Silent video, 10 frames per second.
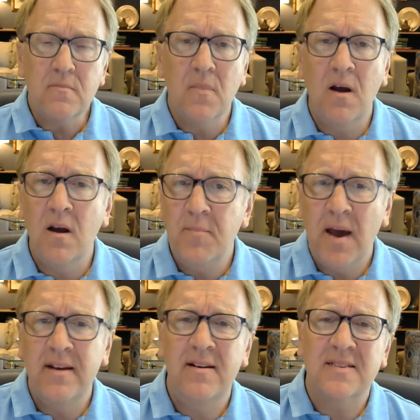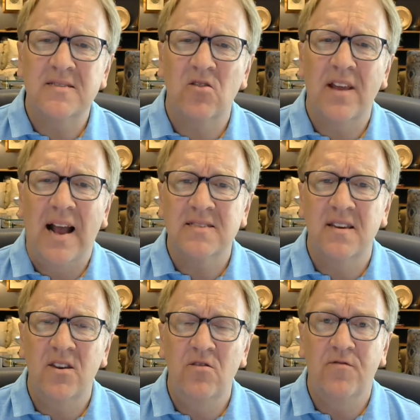I'm not necessarily
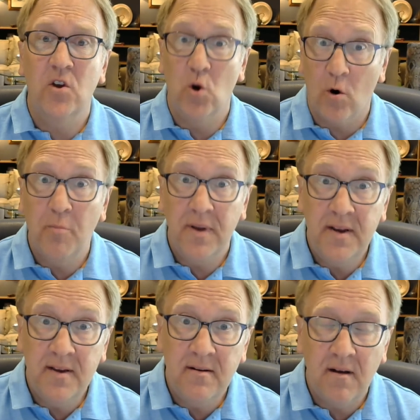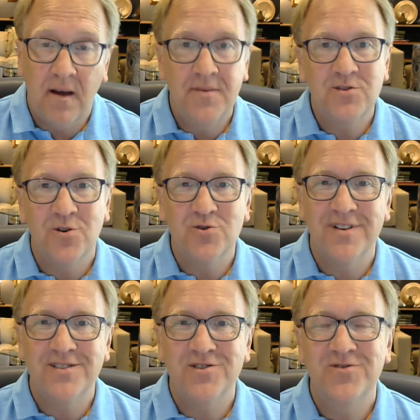asking you for your opinion on the social
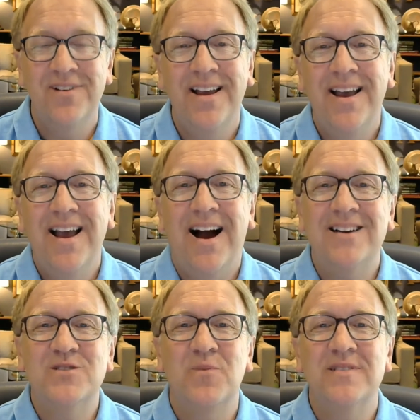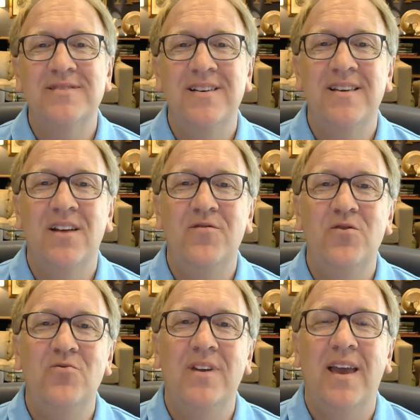issue. I just want to see that if
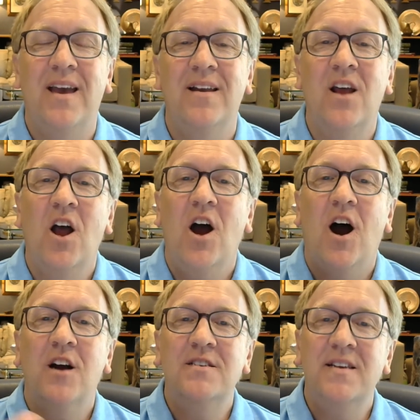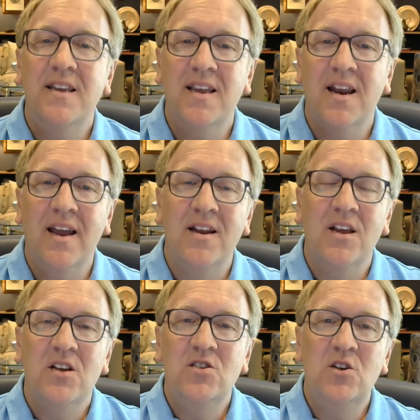you can articulate
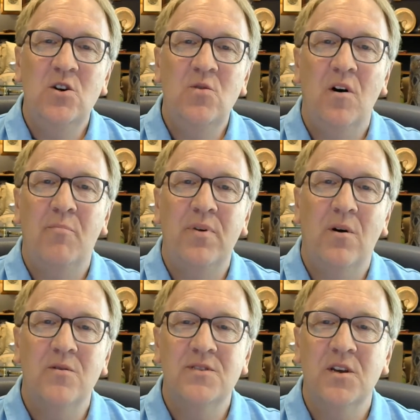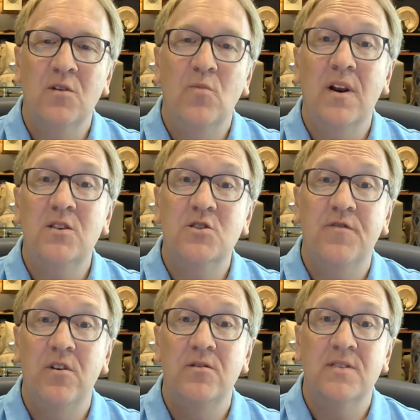two opposing religious
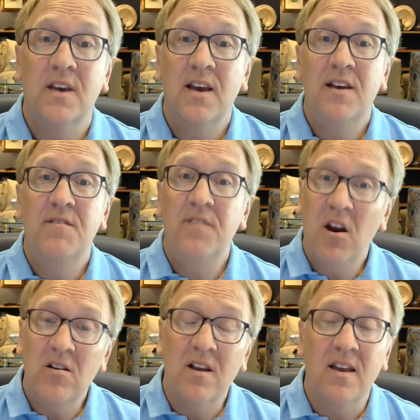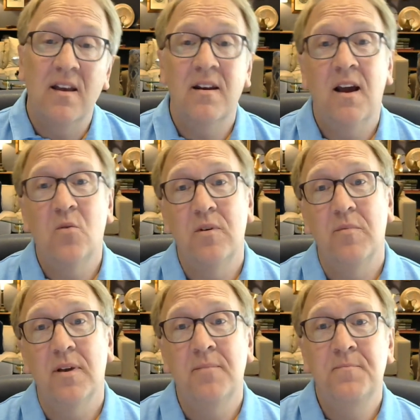views fairly and
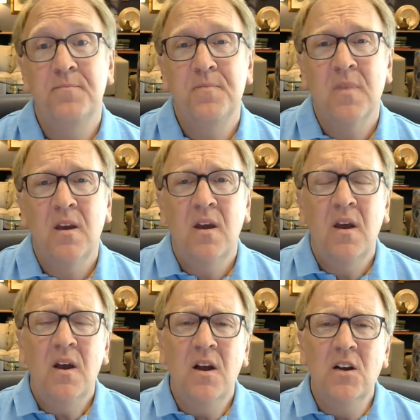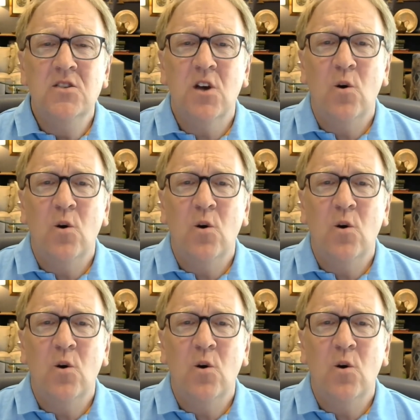equitably. So